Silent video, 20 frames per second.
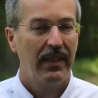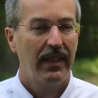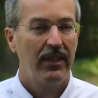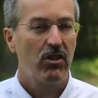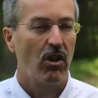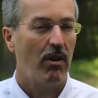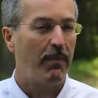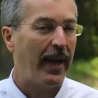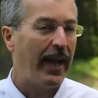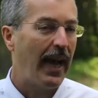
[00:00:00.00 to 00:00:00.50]

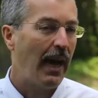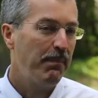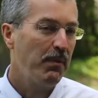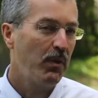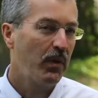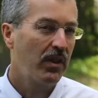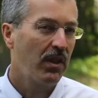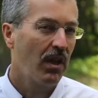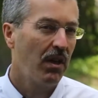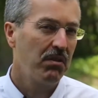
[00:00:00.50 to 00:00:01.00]
So am I happy
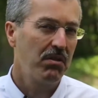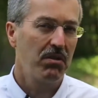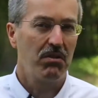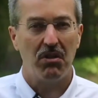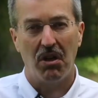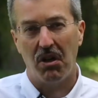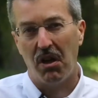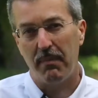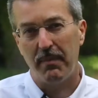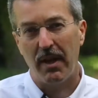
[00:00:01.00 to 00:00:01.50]
with those?
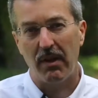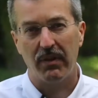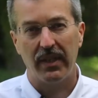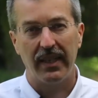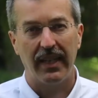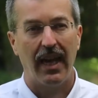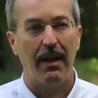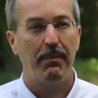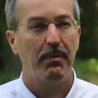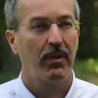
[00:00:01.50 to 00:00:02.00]
No, I'm not
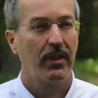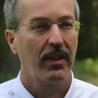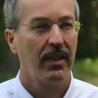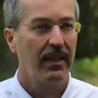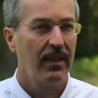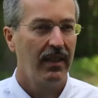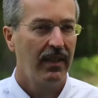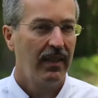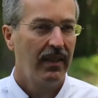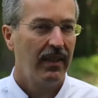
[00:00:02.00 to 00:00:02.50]
really happy with
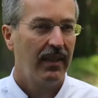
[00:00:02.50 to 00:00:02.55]
it.